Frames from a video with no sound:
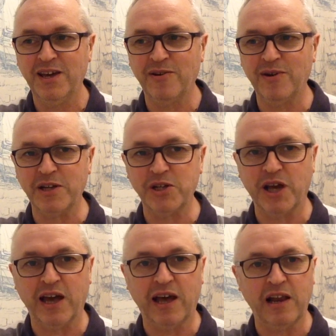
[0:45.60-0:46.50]
which
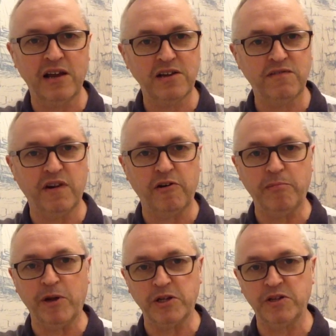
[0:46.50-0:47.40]
I like very
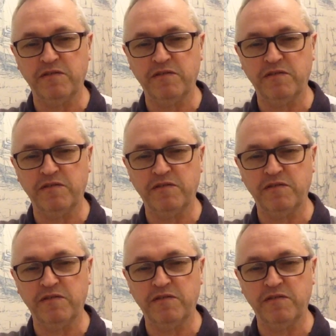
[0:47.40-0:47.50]
much.